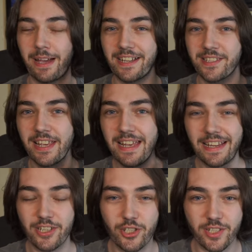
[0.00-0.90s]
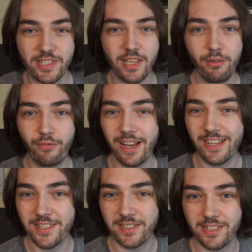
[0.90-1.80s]
has. It's just so
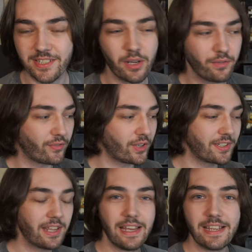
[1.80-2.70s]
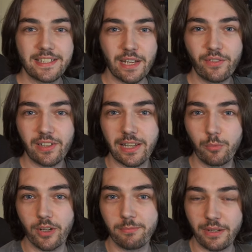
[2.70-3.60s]
fast, so fun, definitely
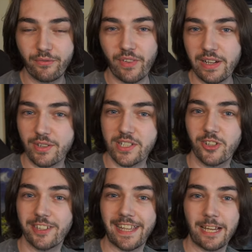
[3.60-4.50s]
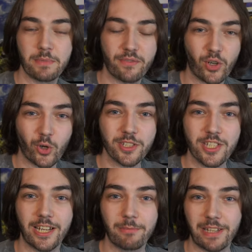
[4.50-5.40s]
one of my favourite Sonic games of all
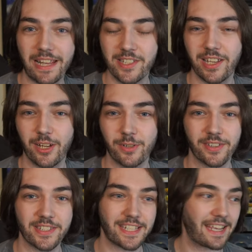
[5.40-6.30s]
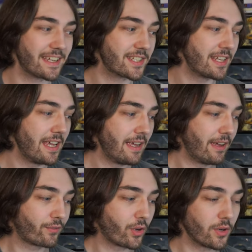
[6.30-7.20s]
time, let alone on the DS.
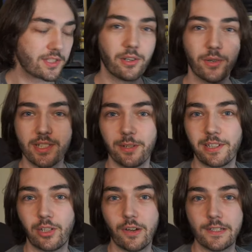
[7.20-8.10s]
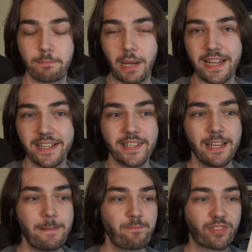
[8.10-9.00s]
Of course, it also includes Blaze.
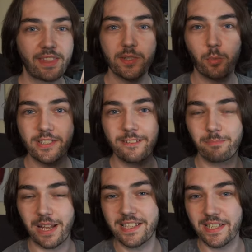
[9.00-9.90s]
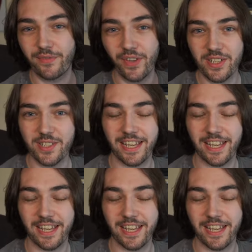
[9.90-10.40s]
This wasn't Blaze's first